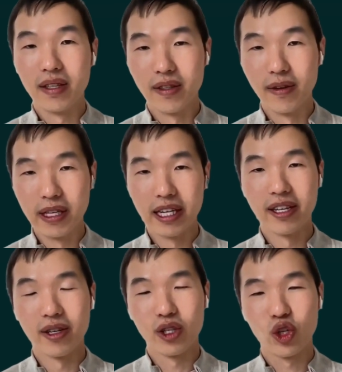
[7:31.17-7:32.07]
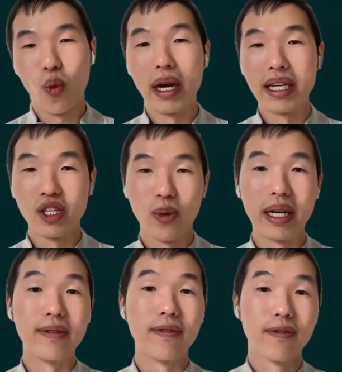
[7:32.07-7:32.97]
the year
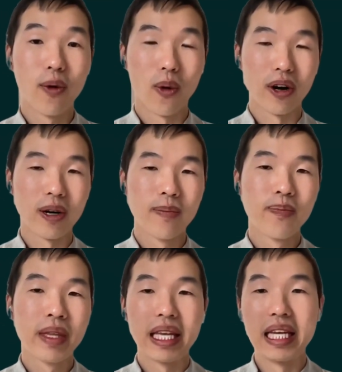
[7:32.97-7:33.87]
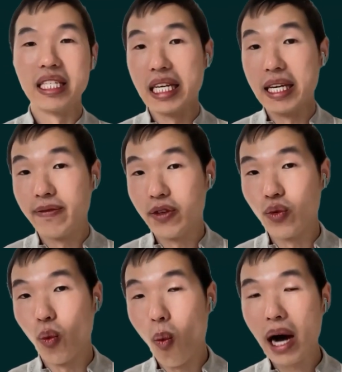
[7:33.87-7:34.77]
2024 is if you
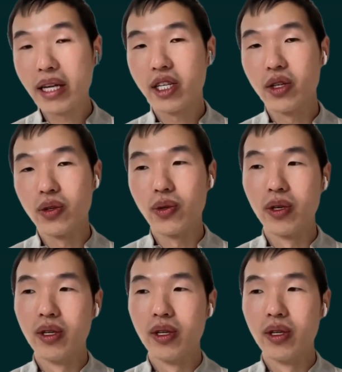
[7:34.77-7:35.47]
want to,